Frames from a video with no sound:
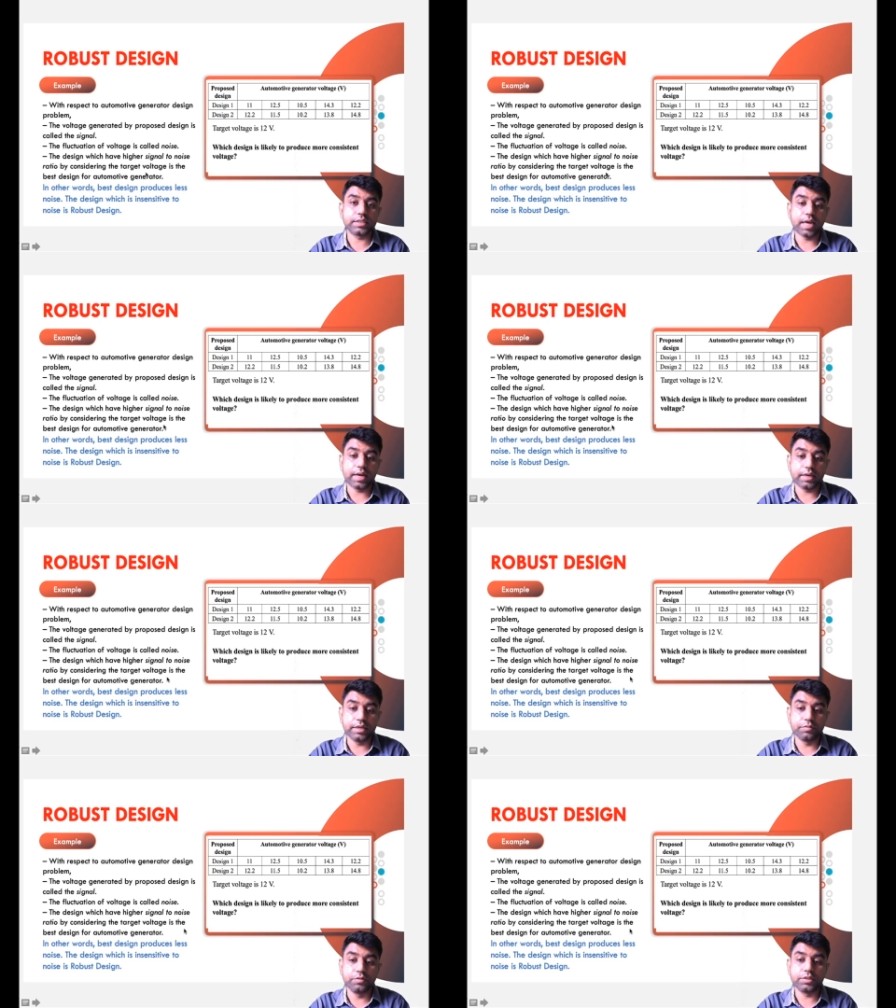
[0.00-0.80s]

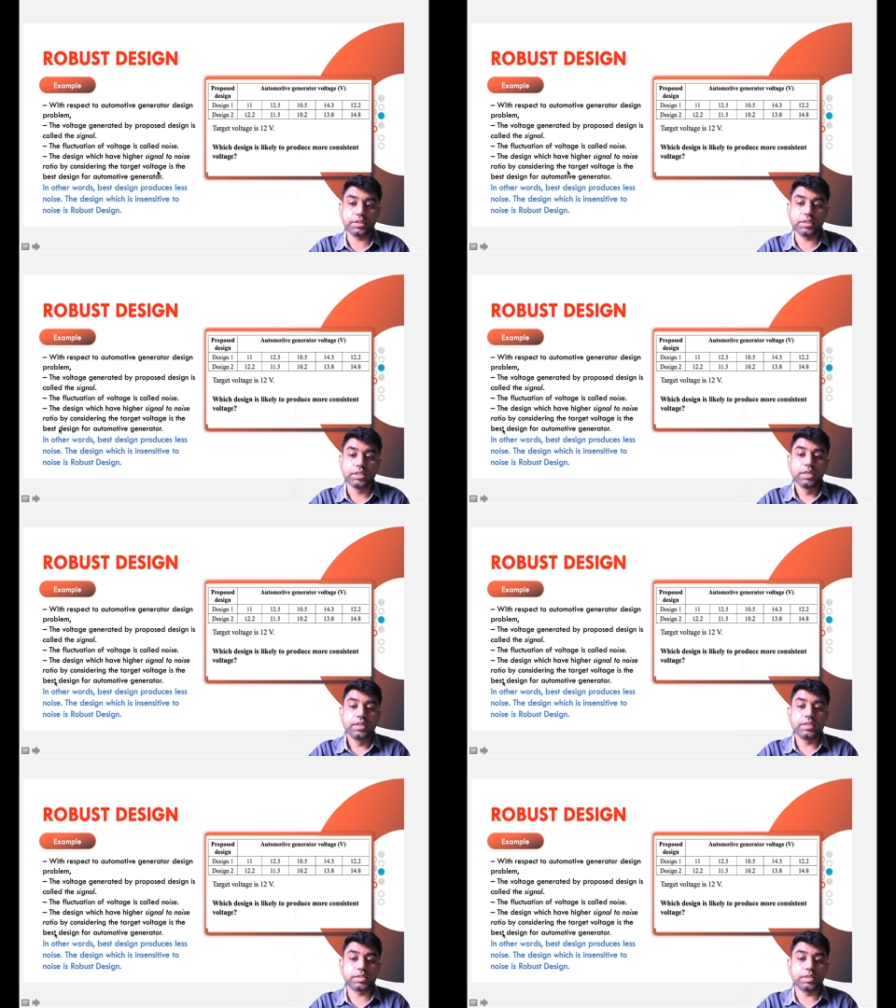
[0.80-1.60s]
target voltage
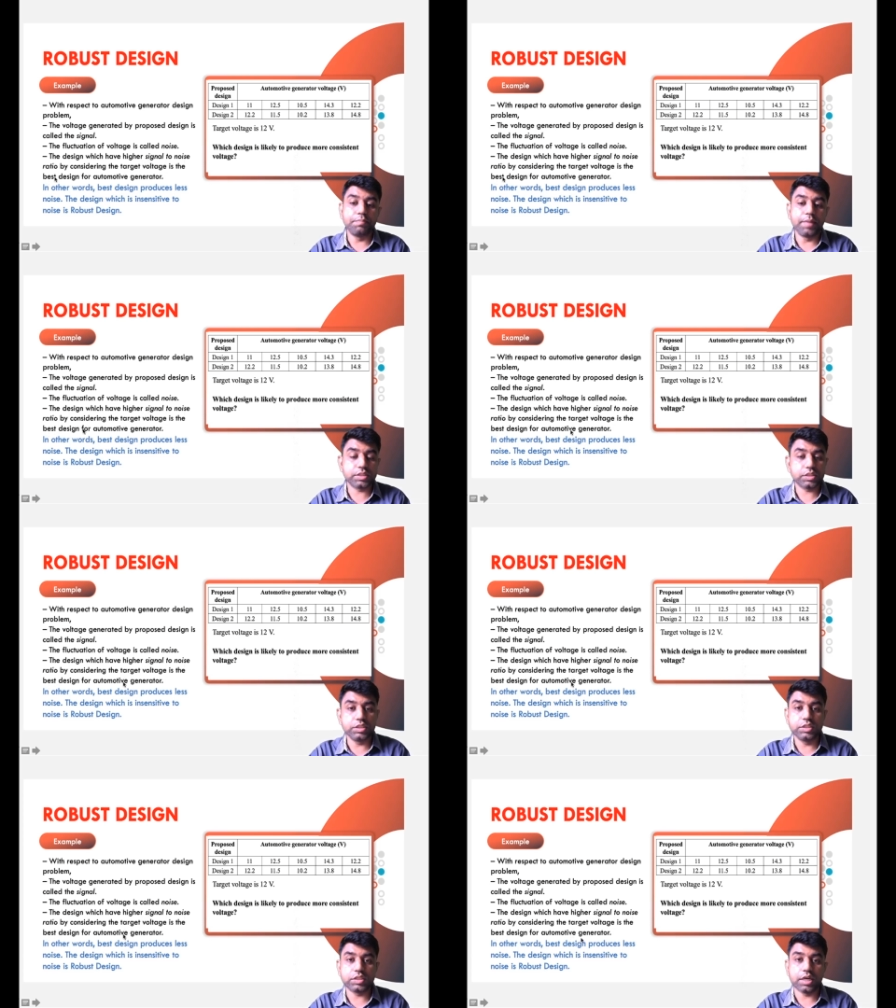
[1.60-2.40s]
is the best
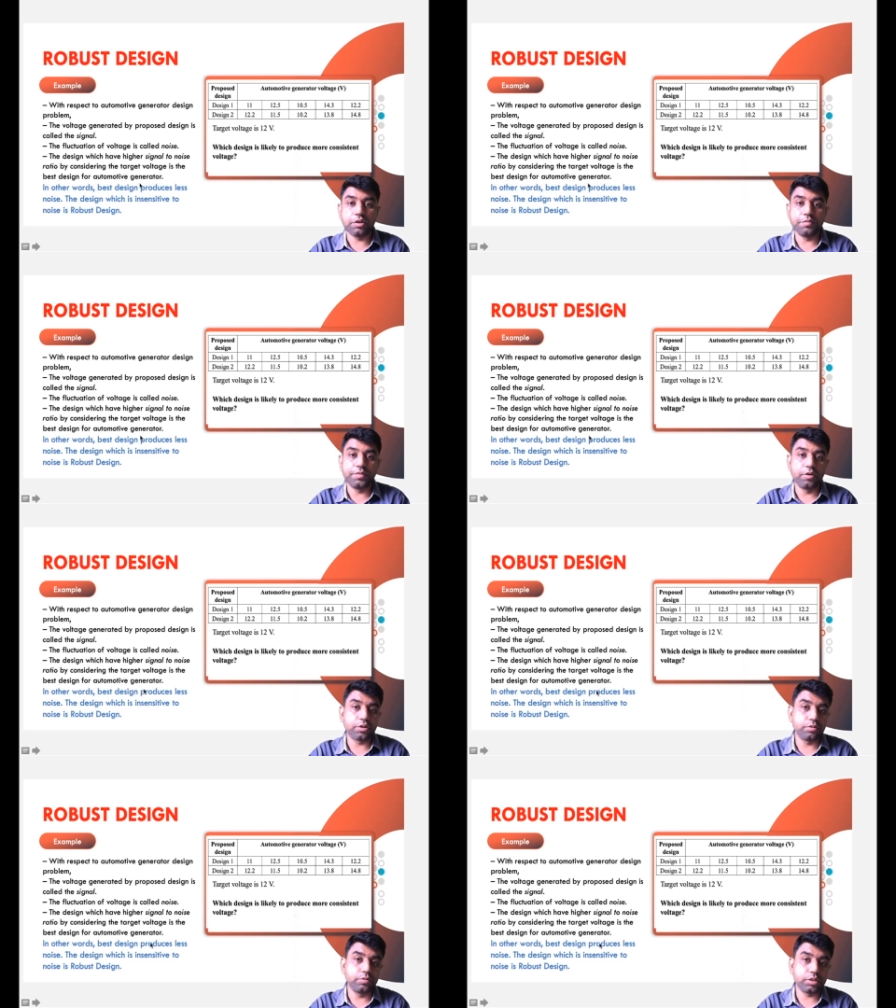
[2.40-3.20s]
design of the
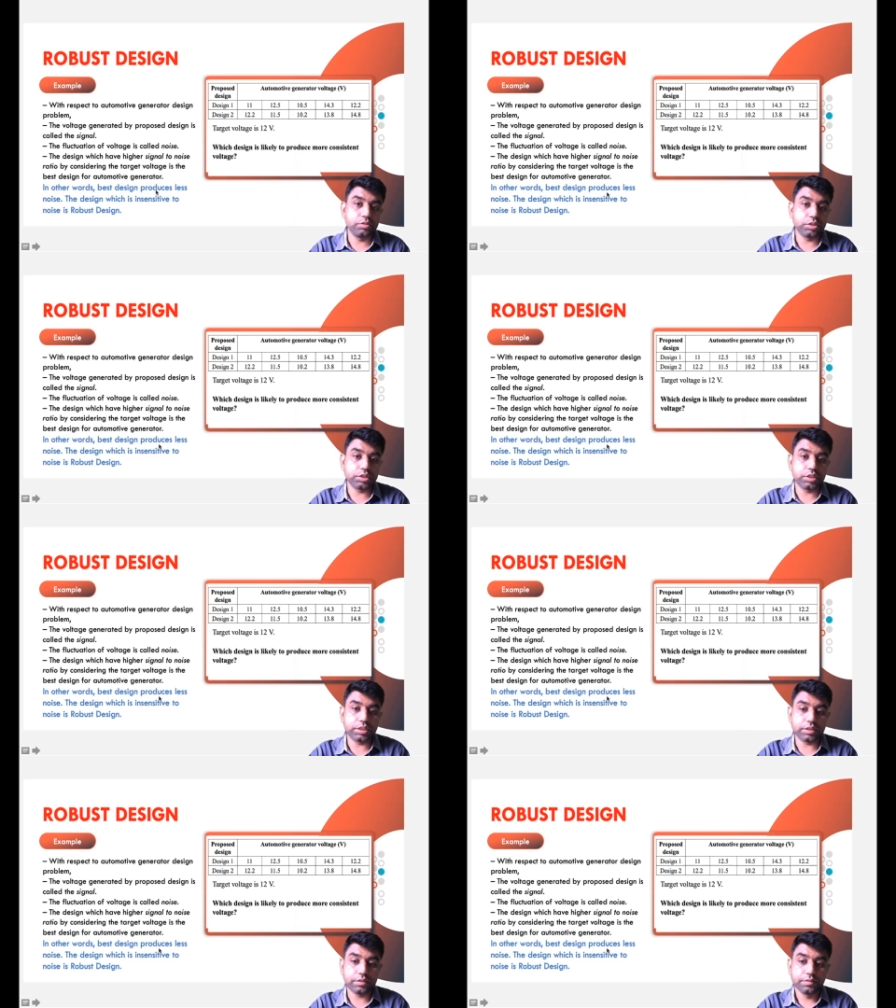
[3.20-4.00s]
automotive
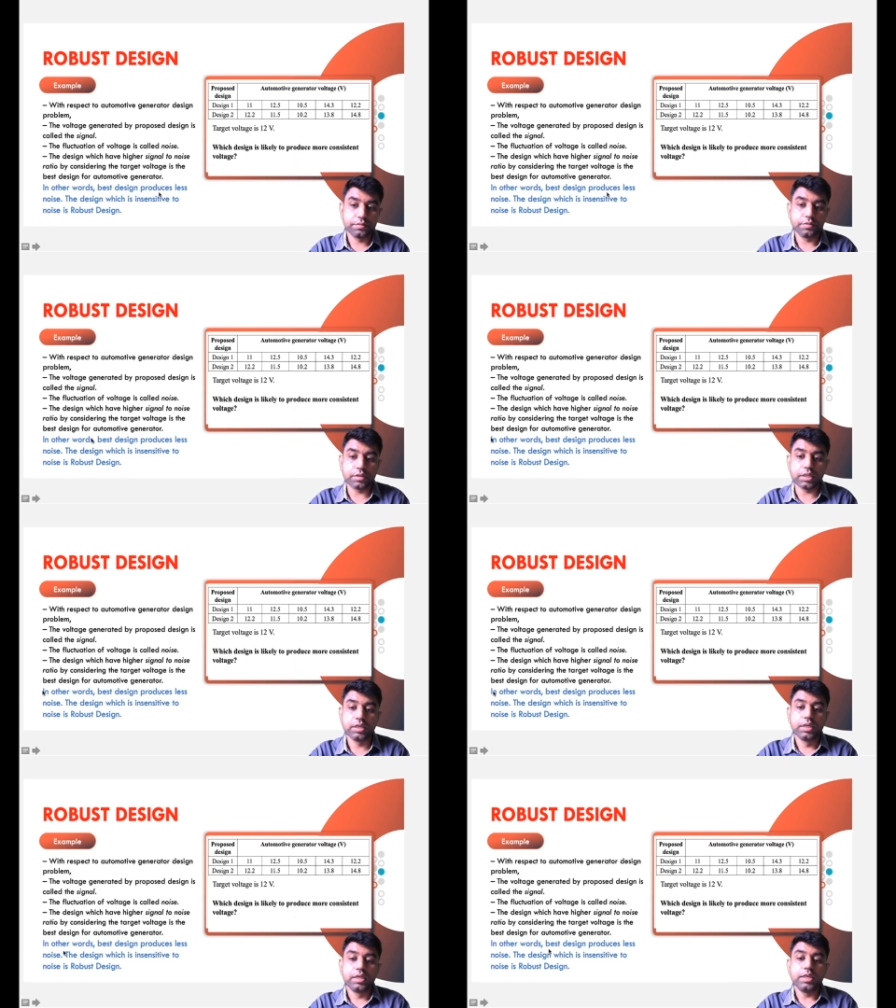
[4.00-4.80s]
generator. Okay.
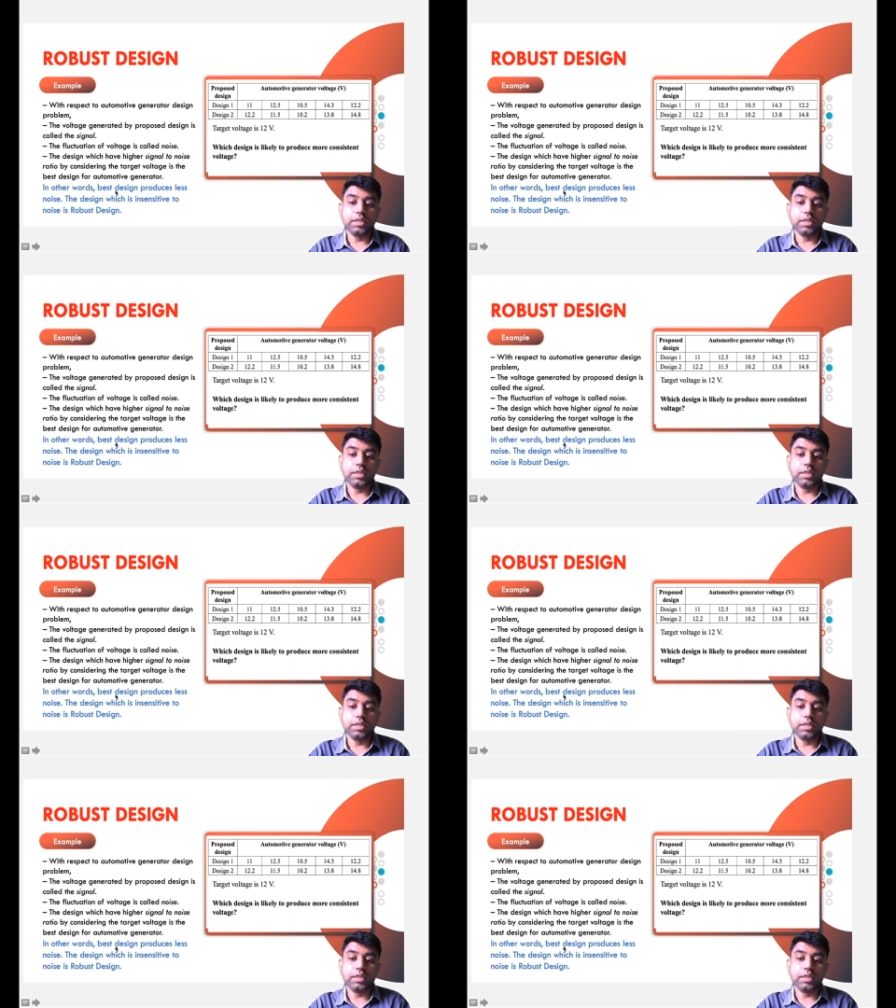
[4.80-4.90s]
In